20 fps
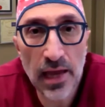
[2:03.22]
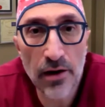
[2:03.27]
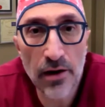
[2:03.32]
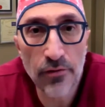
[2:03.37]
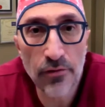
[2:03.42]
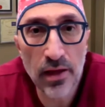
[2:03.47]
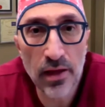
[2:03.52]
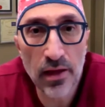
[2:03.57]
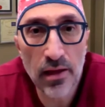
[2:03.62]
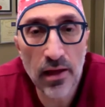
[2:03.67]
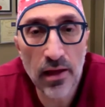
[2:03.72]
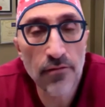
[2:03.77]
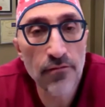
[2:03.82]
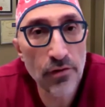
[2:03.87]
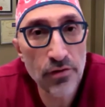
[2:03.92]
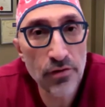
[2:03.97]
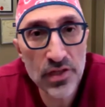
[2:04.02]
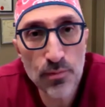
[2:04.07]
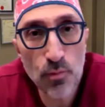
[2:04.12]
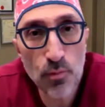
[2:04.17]
area, a
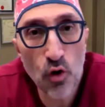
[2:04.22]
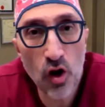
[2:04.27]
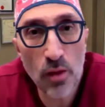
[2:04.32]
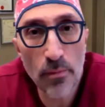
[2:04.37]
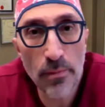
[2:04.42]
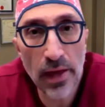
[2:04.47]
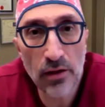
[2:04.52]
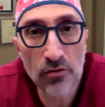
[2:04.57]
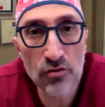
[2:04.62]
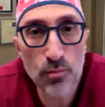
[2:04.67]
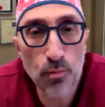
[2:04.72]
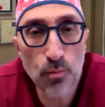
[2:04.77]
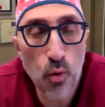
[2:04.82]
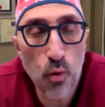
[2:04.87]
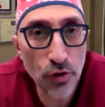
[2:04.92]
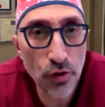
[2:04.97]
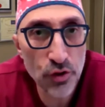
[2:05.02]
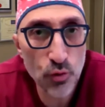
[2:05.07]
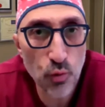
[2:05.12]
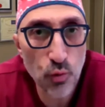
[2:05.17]
very small amount, zero
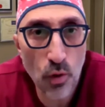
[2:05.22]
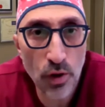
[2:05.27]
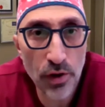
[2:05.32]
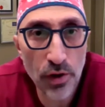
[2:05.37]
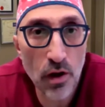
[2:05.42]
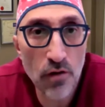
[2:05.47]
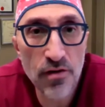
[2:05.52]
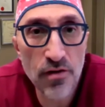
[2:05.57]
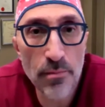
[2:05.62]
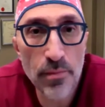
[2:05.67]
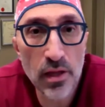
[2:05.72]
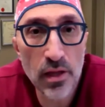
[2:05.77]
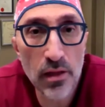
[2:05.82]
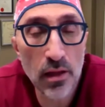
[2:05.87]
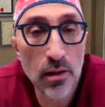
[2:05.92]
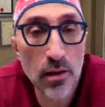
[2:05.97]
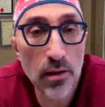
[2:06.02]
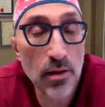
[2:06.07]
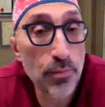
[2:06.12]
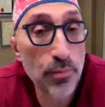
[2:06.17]
point one of a
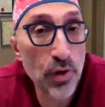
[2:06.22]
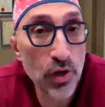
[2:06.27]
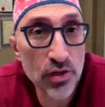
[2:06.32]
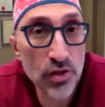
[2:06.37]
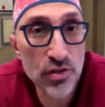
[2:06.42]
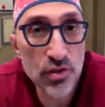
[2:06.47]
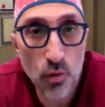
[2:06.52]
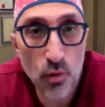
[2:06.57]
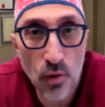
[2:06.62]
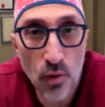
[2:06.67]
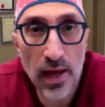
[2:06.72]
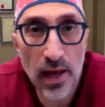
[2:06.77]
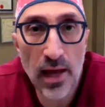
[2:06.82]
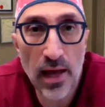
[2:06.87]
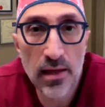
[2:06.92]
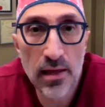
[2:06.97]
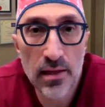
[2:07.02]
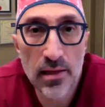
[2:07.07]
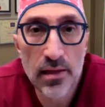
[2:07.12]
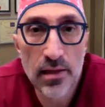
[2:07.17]
mil per
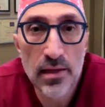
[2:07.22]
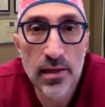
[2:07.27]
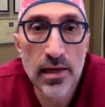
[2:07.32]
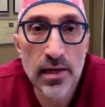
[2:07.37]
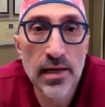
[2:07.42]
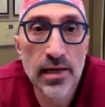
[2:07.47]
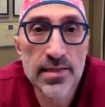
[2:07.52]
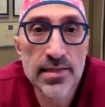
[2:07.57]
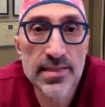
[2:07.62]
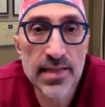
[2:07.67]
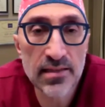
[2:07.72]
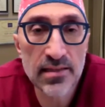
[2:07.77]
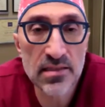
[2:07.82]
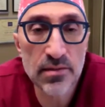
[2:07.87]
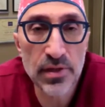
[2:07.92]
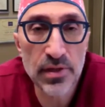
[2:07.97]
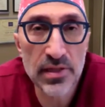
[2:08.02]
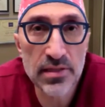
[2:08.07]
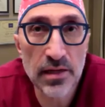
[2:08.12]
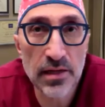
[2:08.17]
square uh,
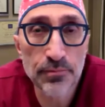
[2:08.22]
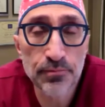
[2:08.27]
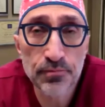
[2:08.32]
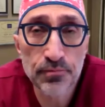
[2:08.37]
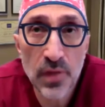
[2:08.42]
centimeter.